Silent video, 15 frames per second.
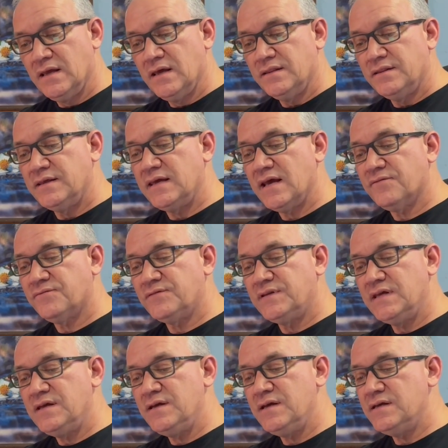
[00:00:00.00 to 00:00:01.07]
the
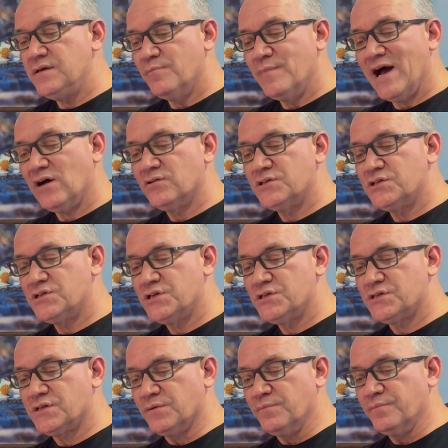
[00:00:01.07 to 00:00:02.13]
FD mount
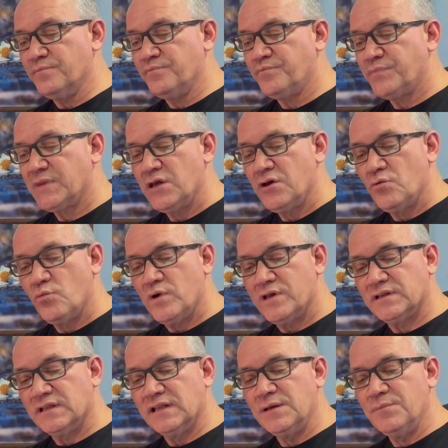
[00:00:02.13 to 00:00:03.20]
system,
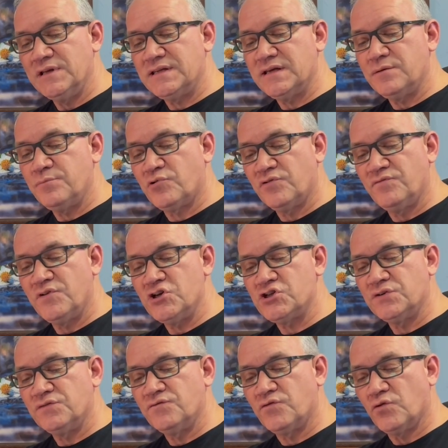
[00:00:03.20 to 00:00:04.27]
with limited
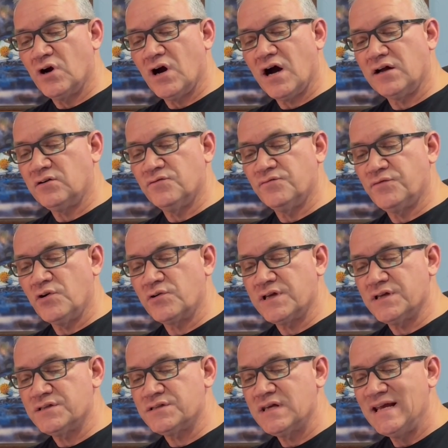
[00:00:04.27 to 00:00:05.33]
provision for
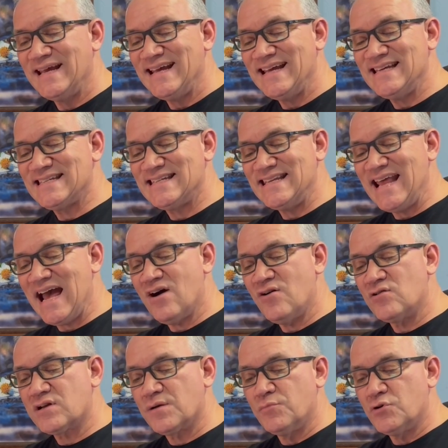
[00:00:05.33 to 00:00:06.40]
autofocus, is
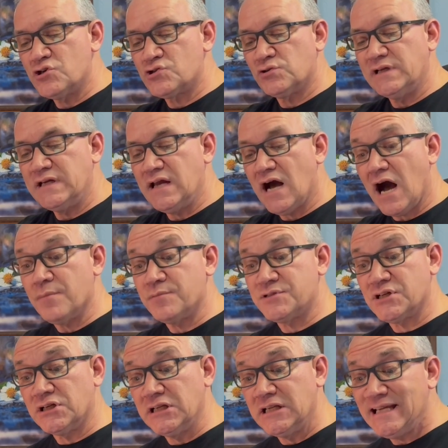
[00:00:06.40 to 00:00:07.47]
now commercially
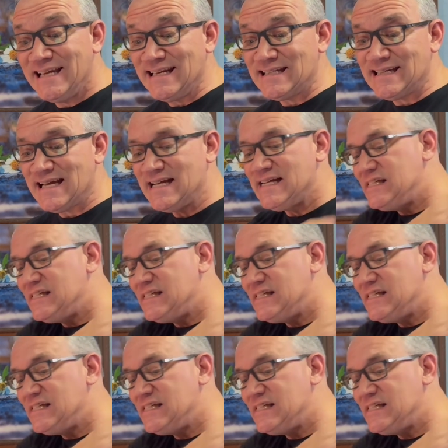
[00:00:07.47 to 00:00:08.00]
obsolete.